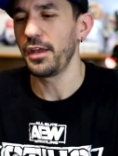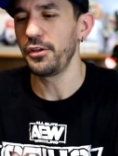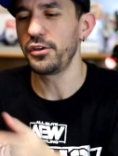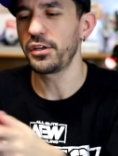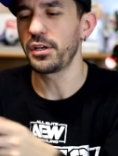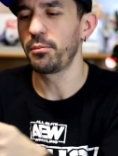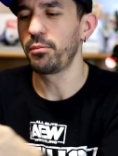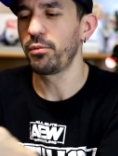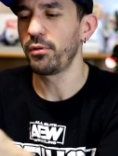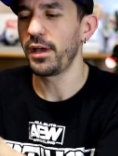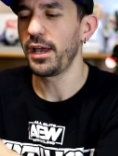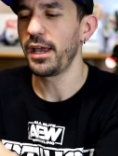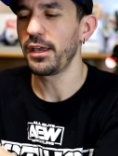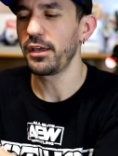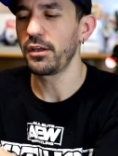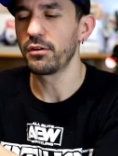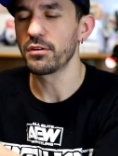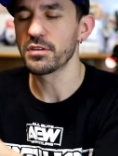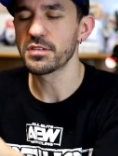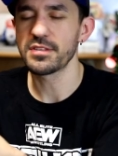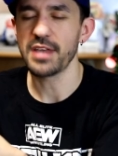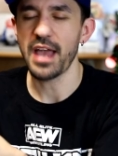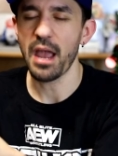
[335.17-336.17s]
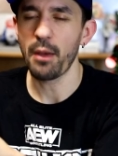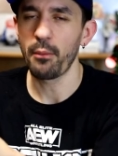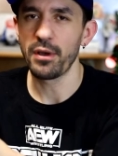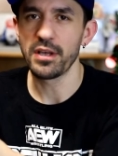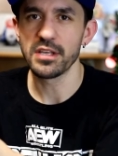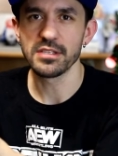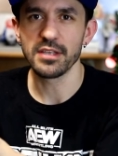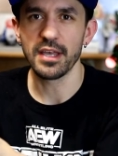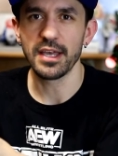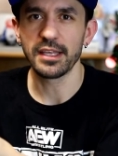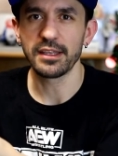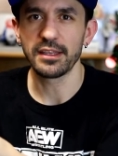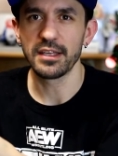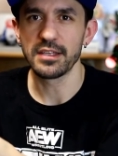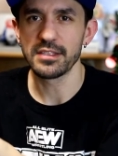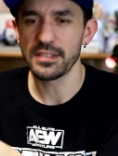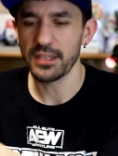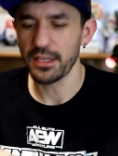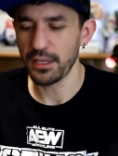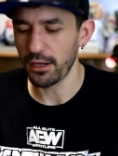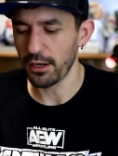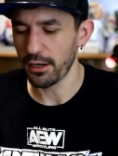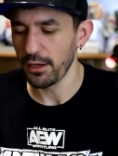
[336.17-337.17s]
and you could play, you know, sideways like
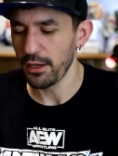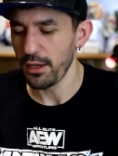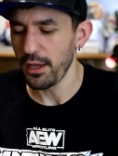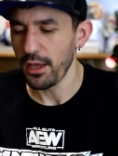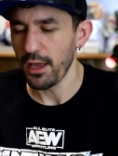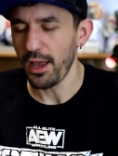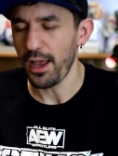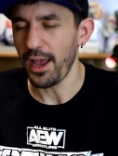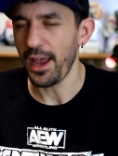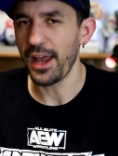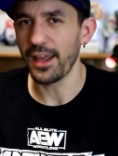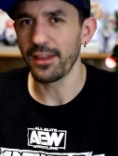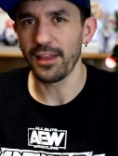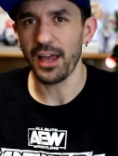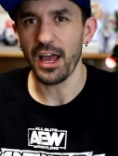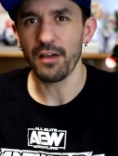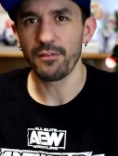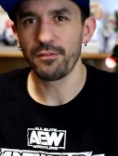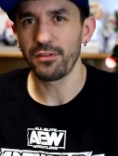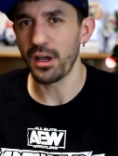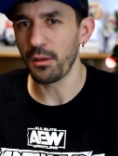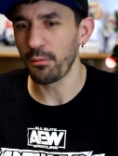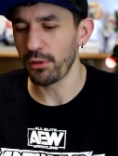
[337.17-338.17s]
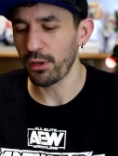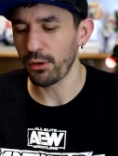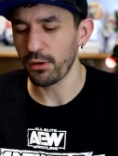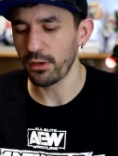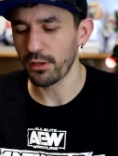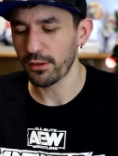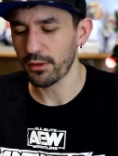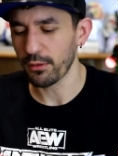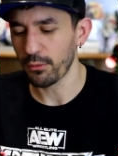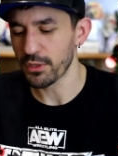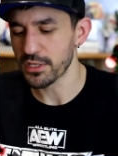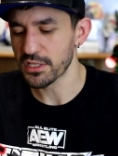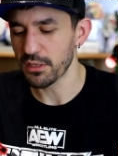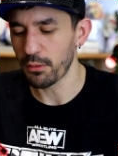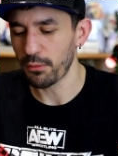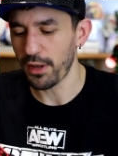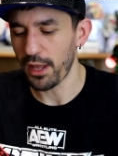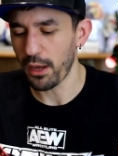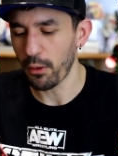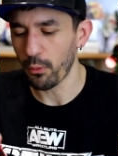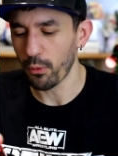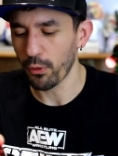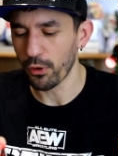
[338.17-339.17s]
this here I had a lot of fun playing with, with
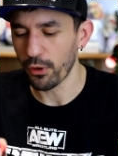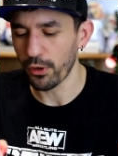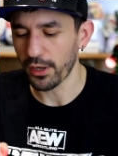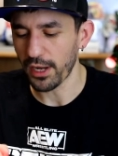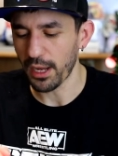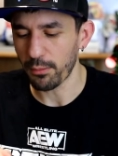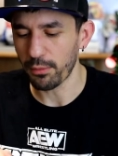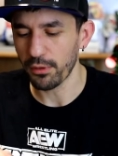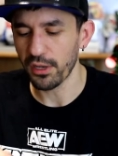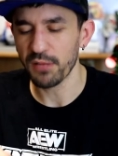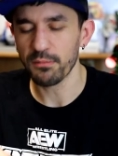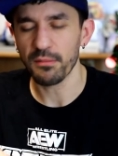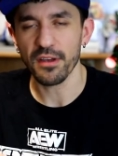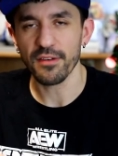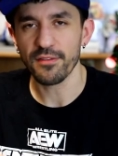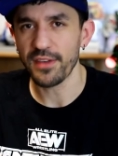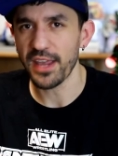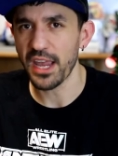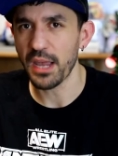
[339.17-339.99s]
someone at work. I play with my